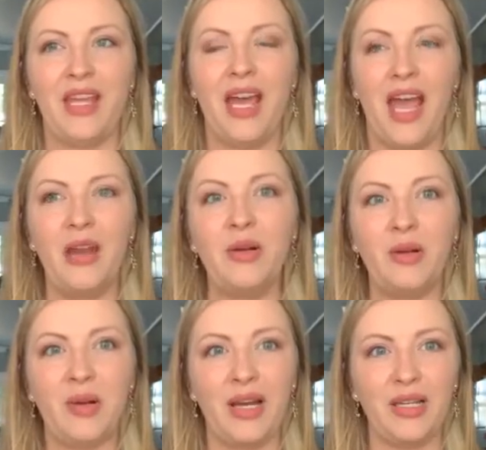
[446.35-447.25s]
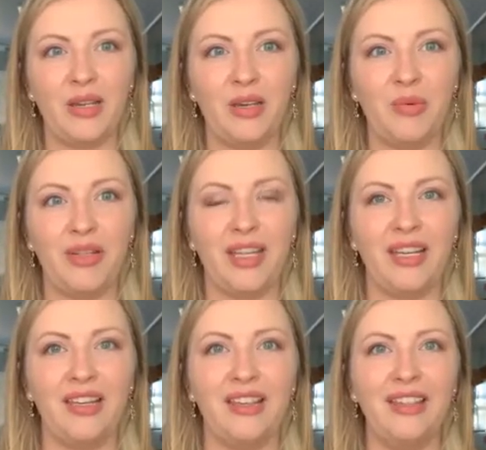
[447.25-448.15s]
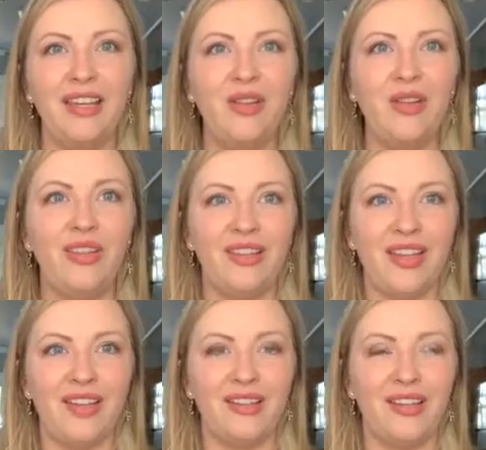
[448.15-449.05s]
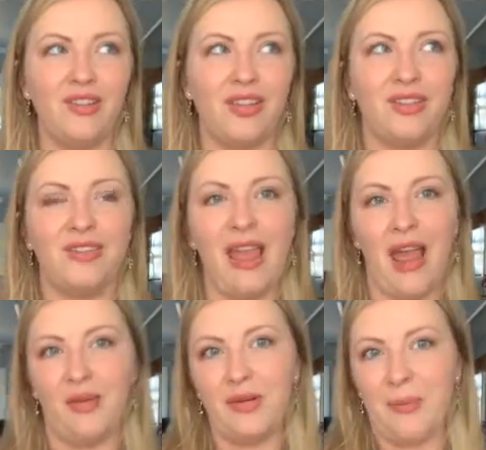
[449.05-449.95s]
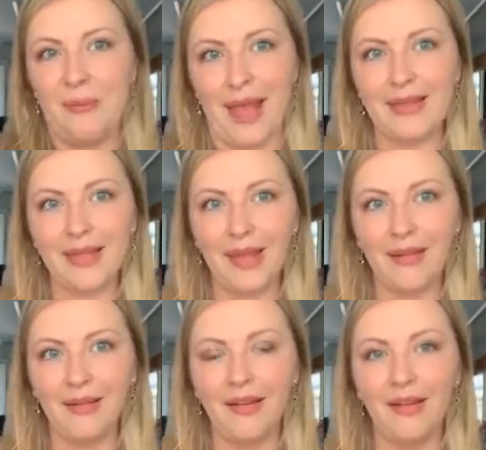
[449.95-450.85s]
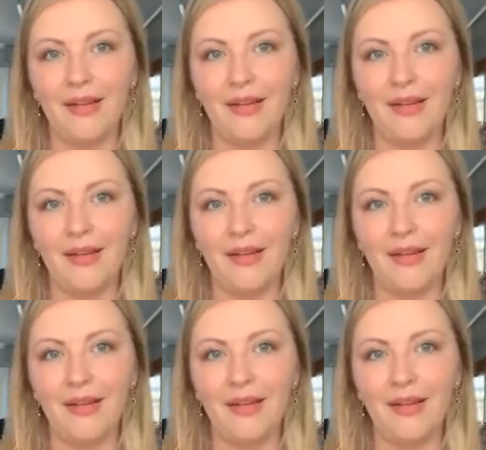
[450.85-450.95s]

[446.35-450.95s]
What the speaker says: And I don't know about you, but like little things that just sound amazing